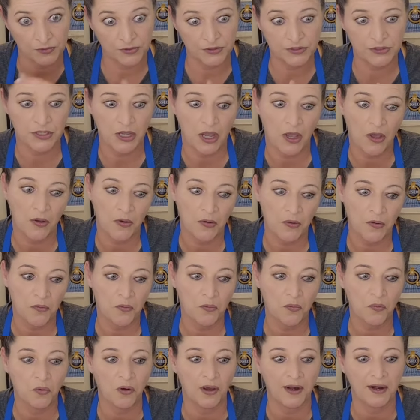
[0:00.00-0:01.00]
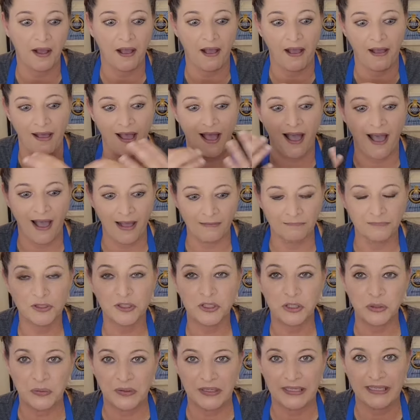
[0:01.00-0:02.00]
So what I'm
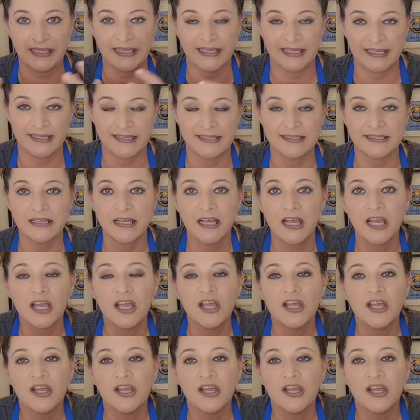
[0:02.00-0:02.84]
doing is